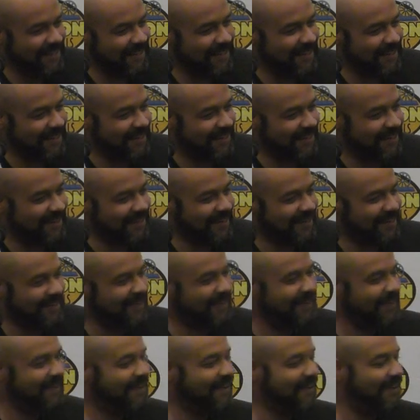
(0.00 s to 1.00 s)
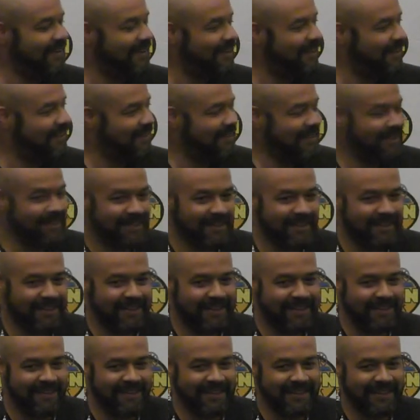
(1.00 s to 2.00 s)

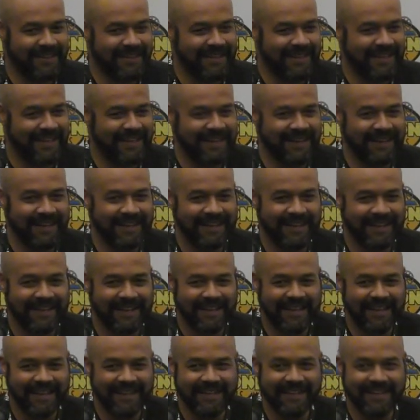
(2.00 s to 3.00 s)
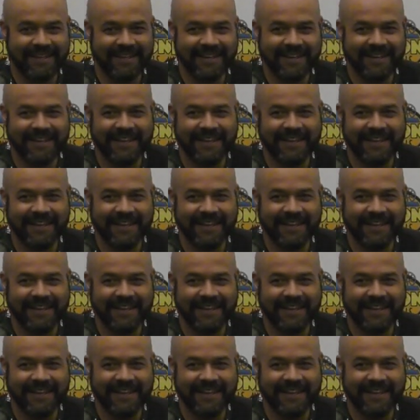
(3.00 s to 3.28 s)
(silent)